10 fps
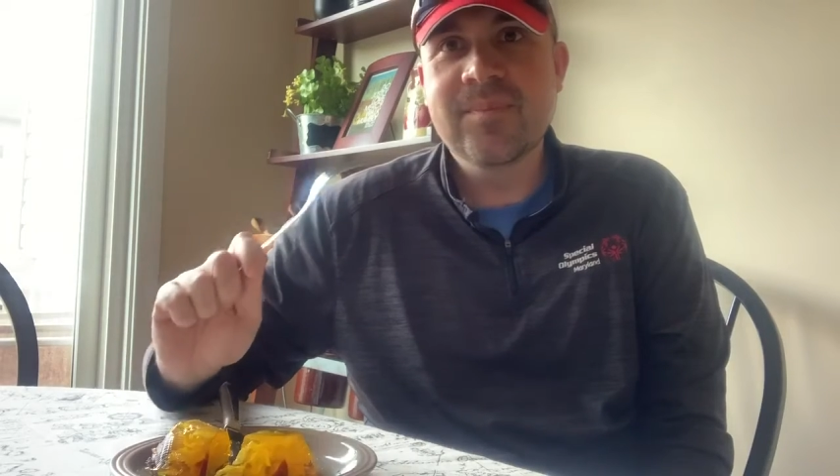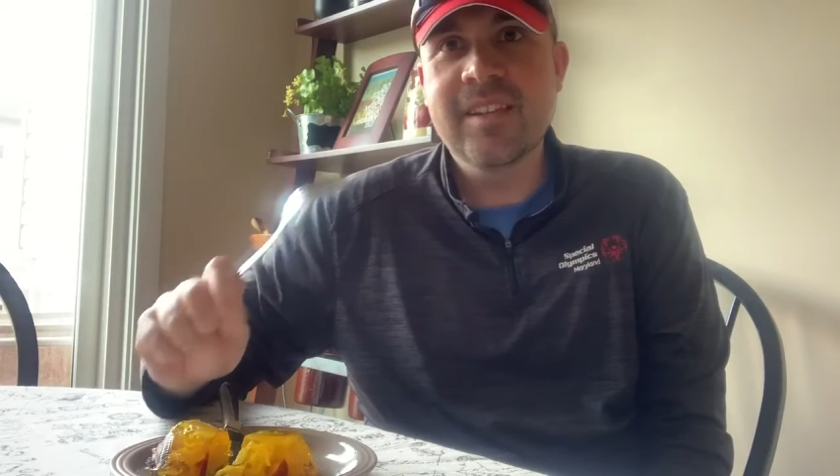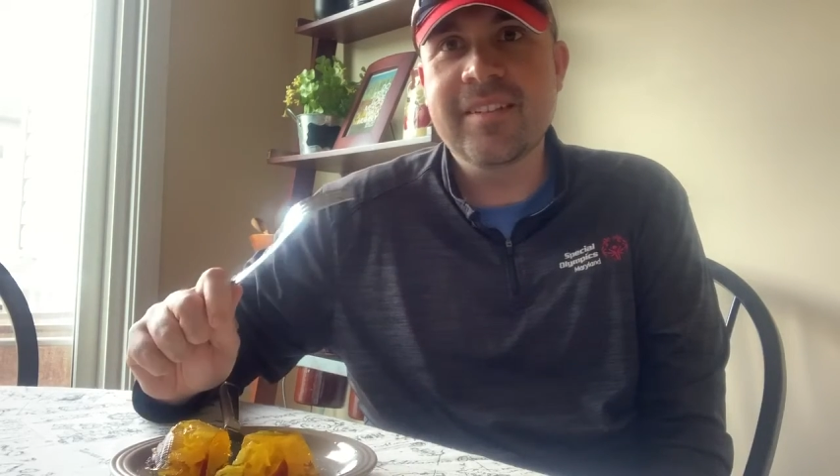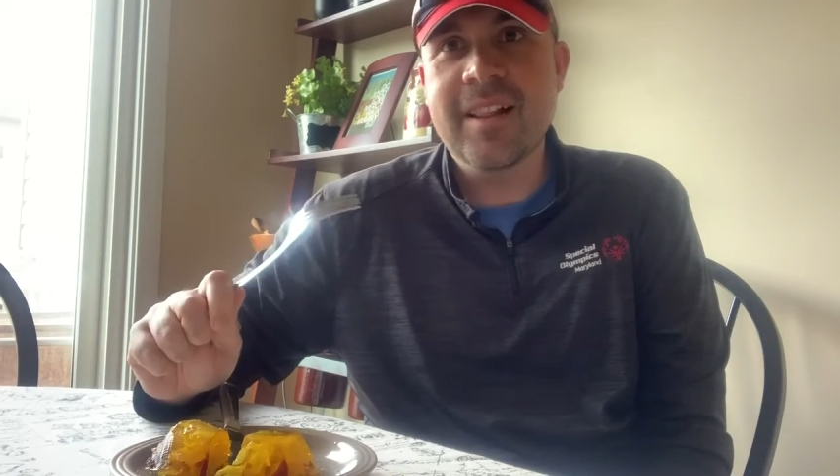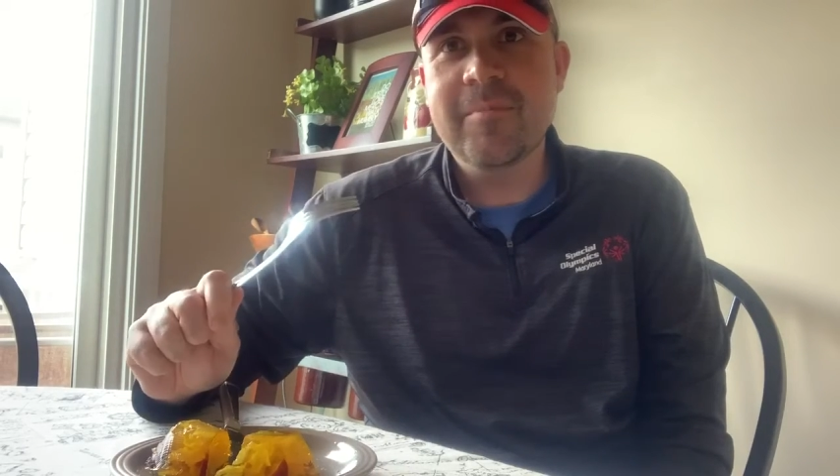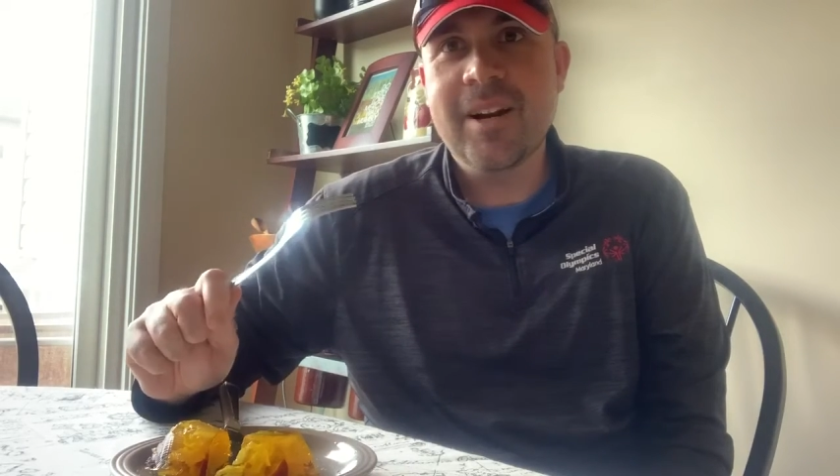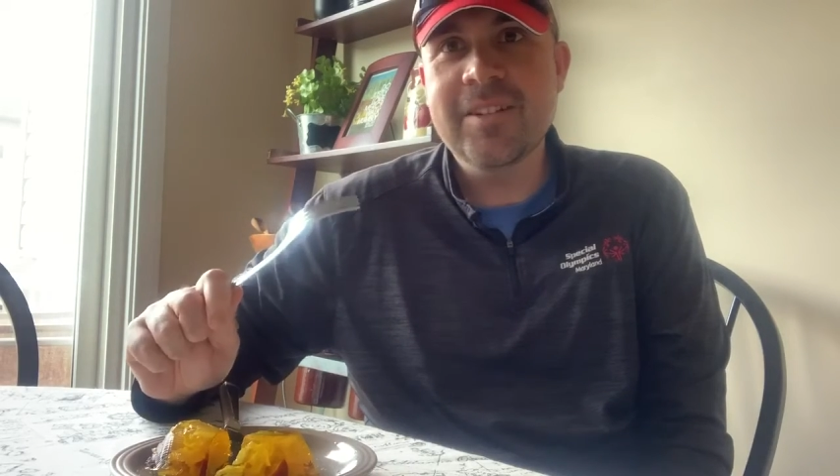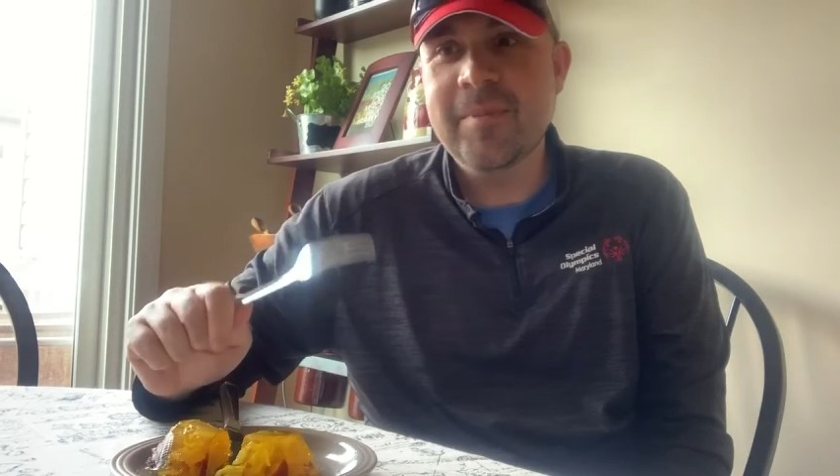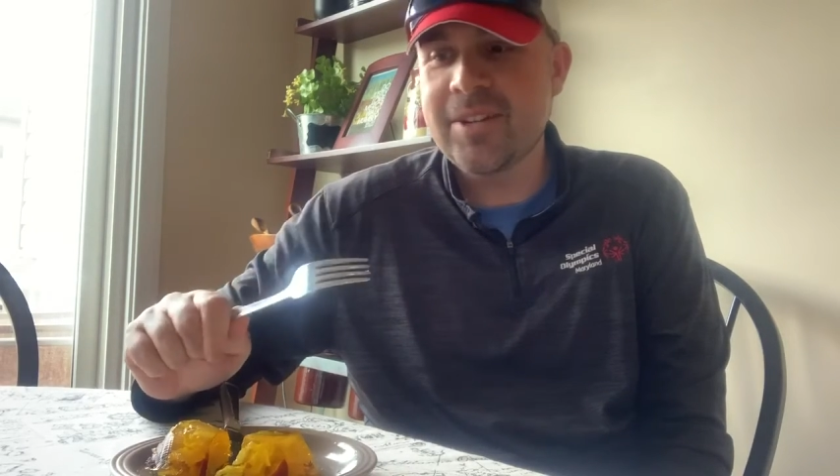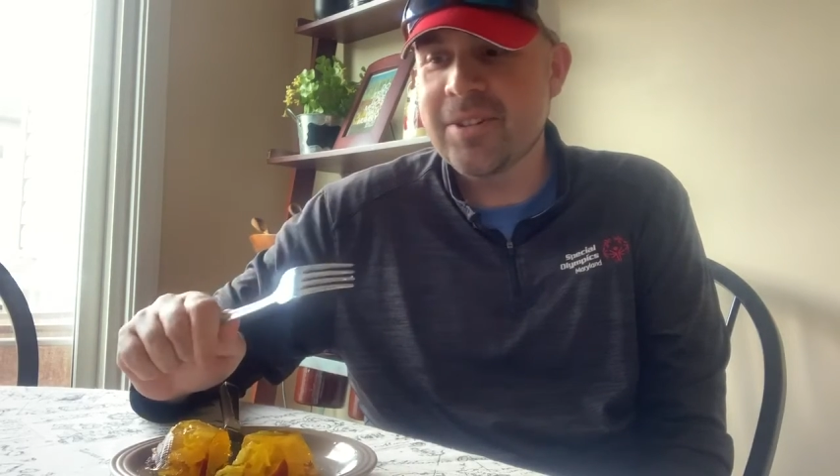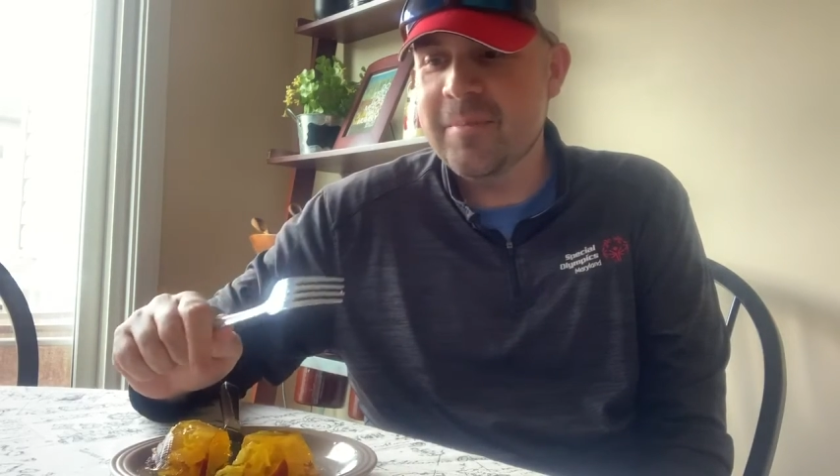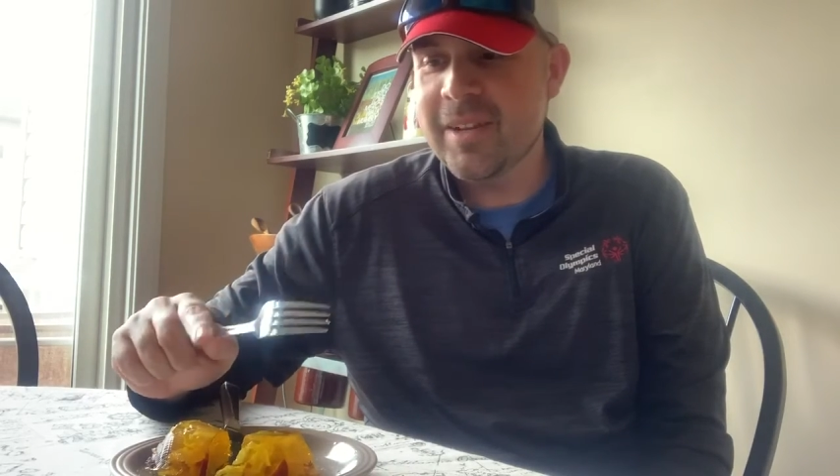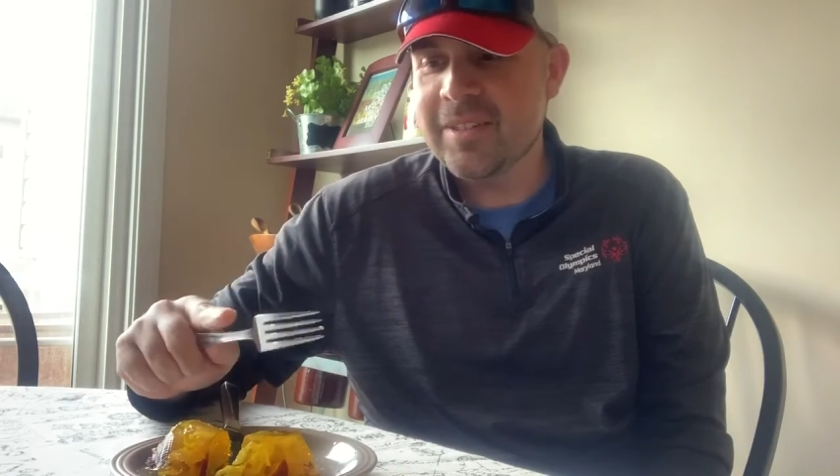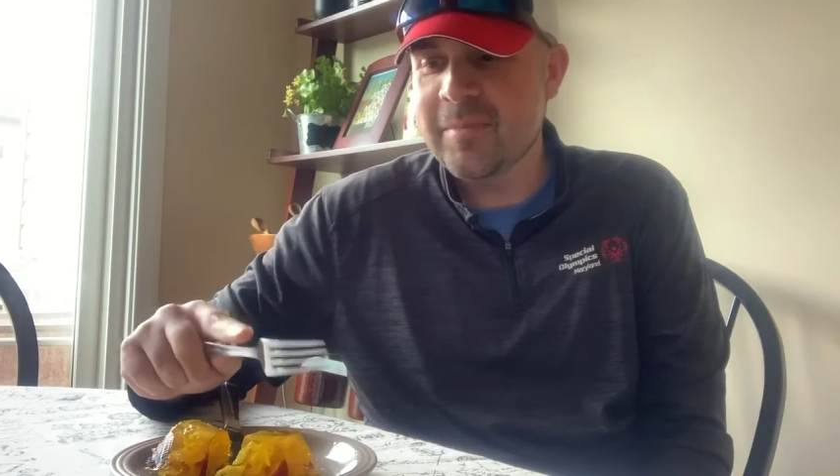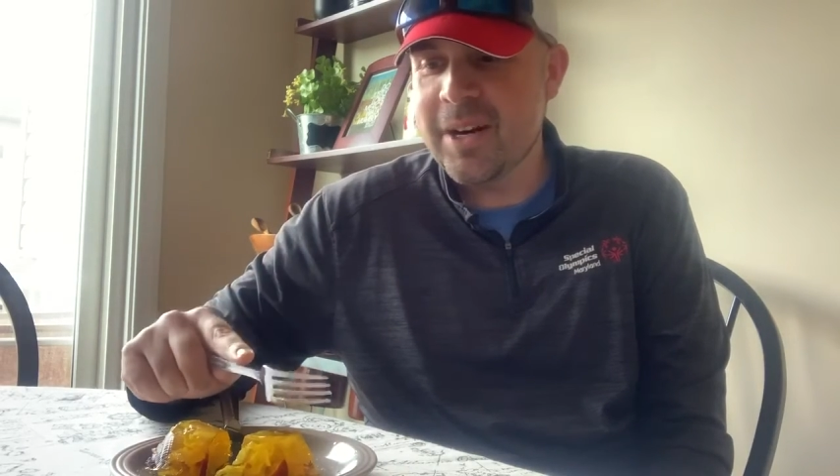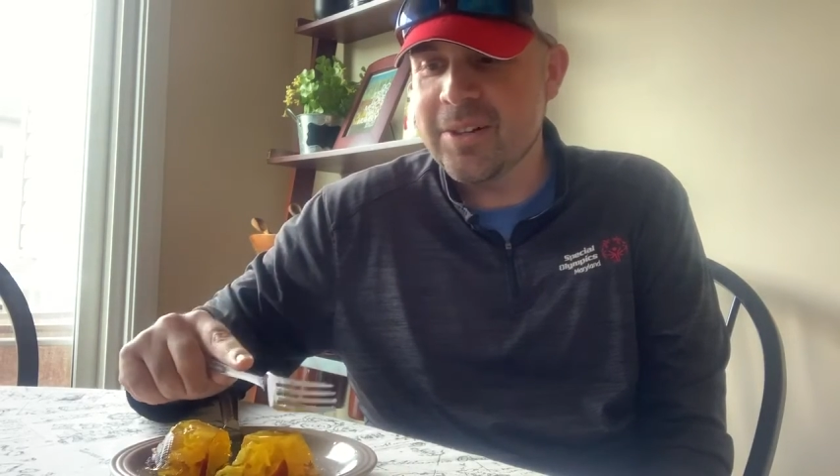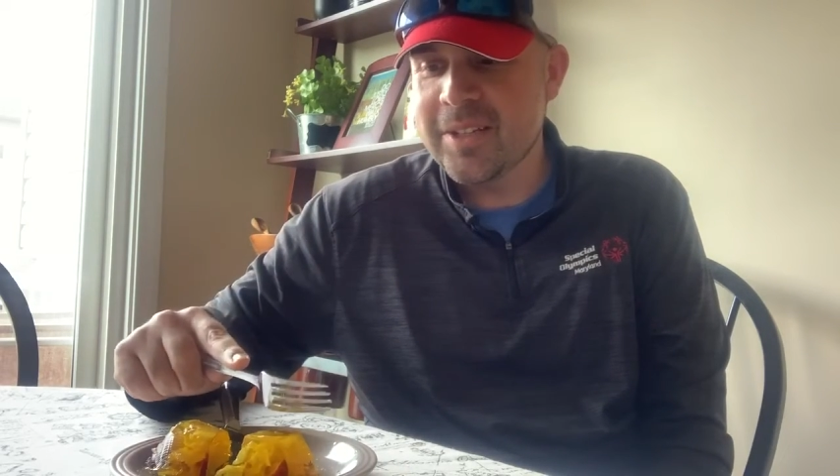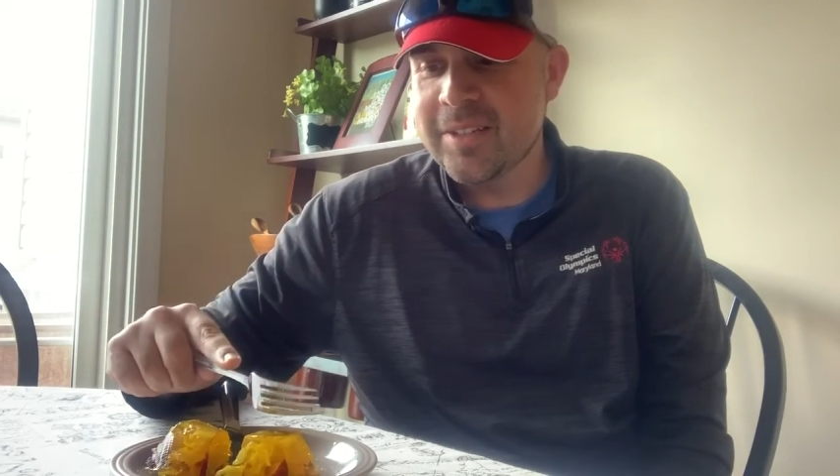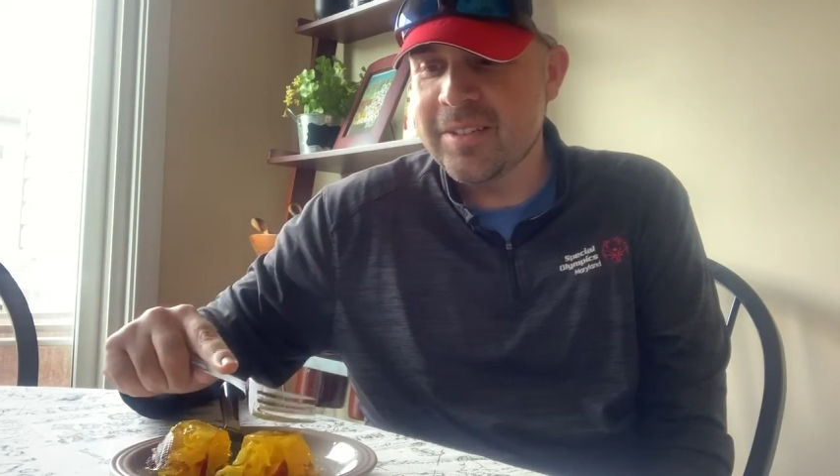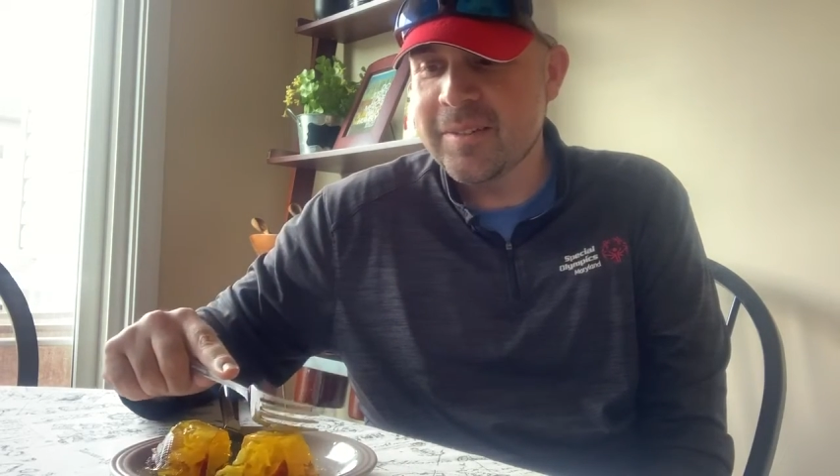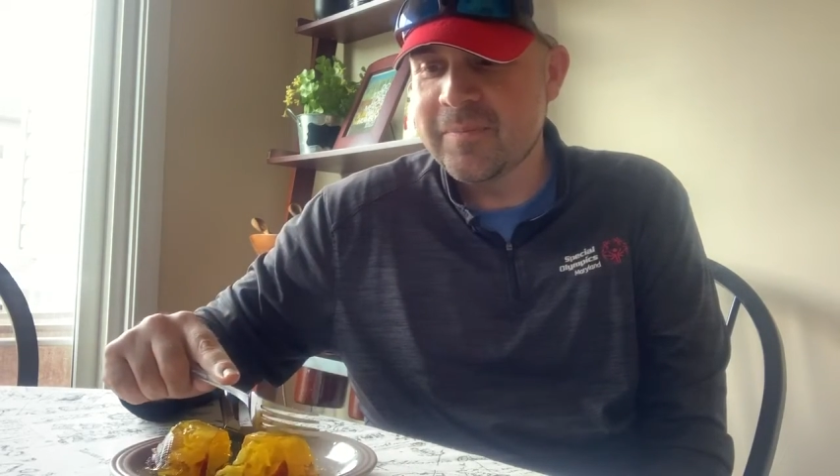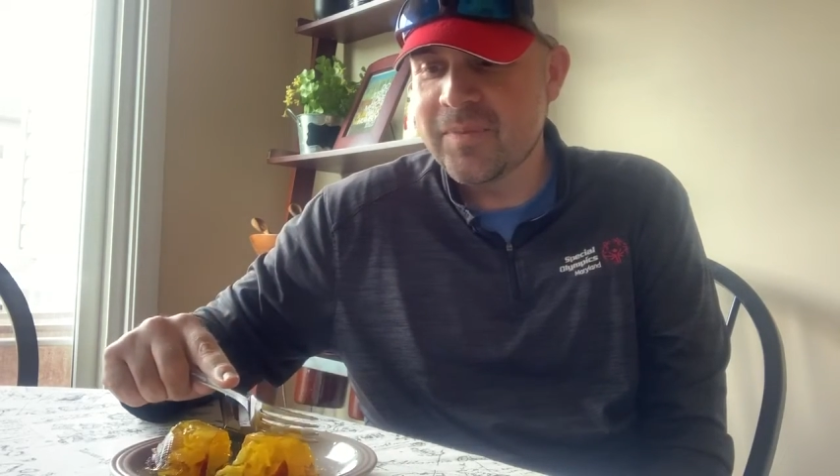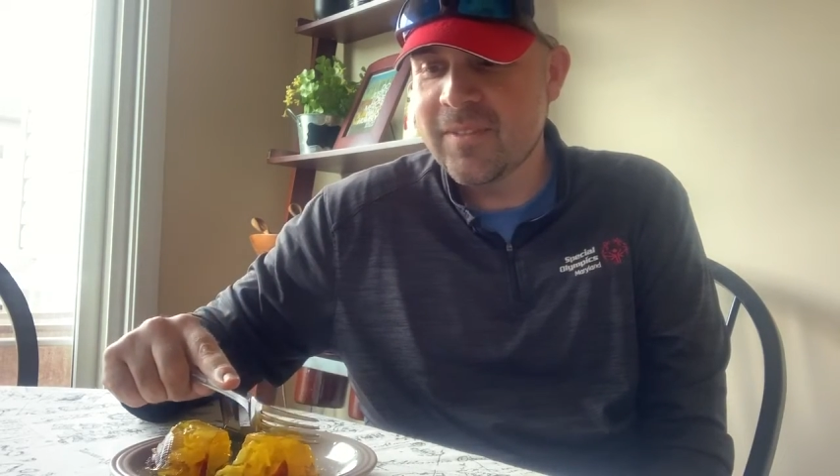to celebrate Special Olympics Maryland's